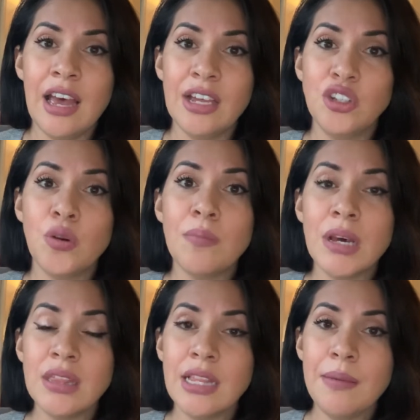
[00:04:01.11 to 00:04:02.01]
your
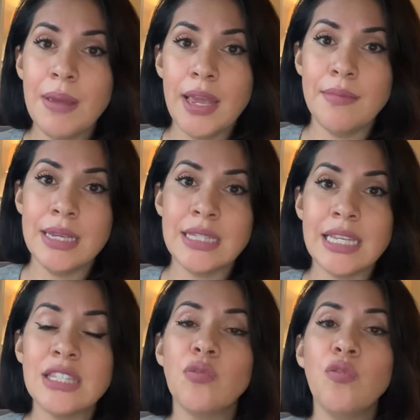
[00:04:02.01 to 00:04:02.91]
monthly payment
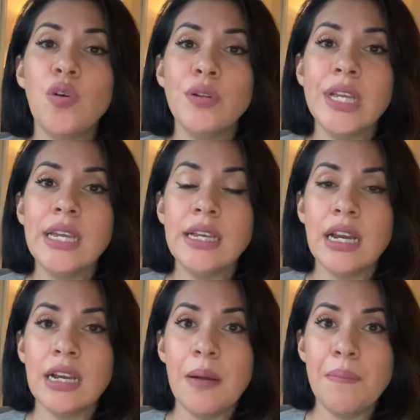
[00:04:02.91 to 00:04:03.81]
is fully
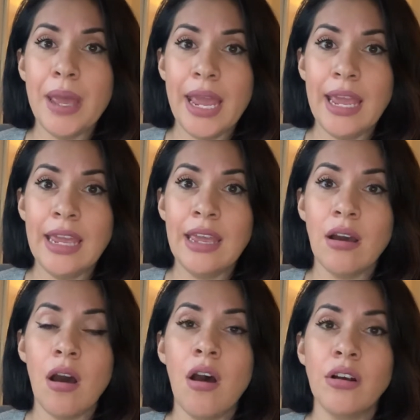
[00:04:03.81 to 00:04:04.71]
gonna pay
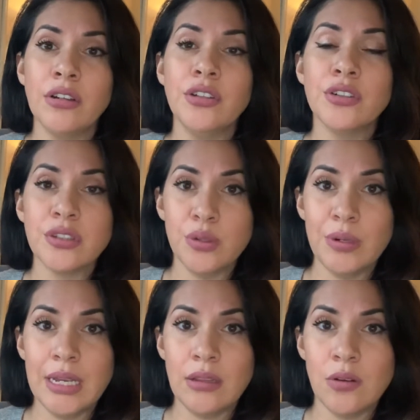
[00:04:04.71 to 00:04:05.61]
on your
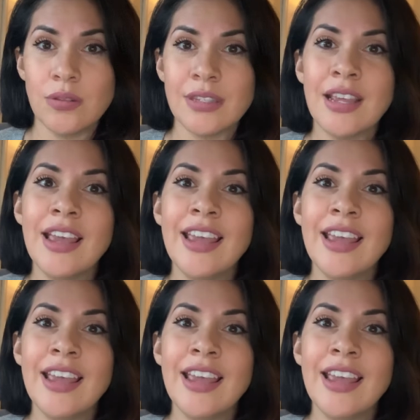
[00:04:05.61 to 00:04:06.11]
student loans.